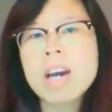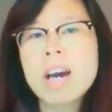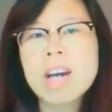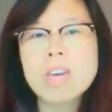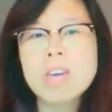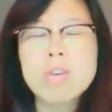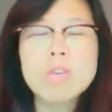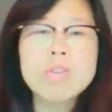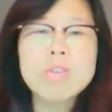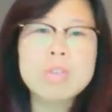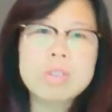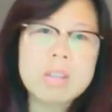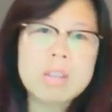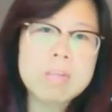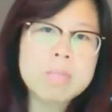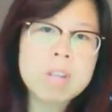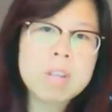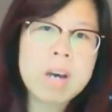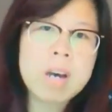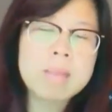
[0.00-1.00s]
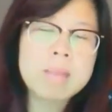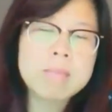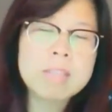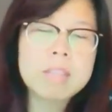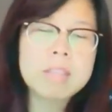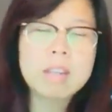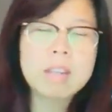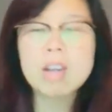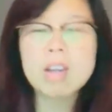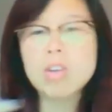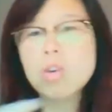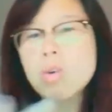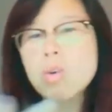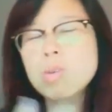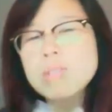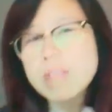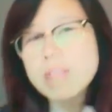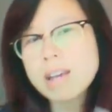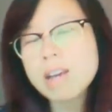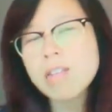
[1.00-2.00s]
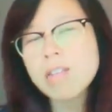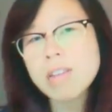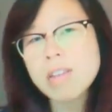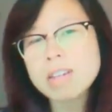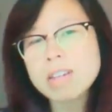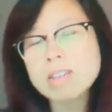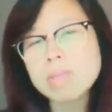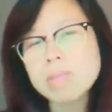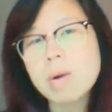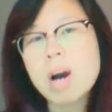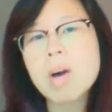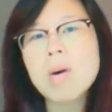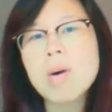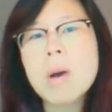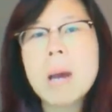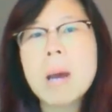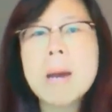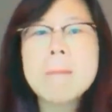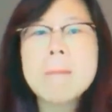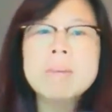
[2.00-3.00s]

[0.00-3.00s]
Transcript: And also sometimes it can cause earache as well,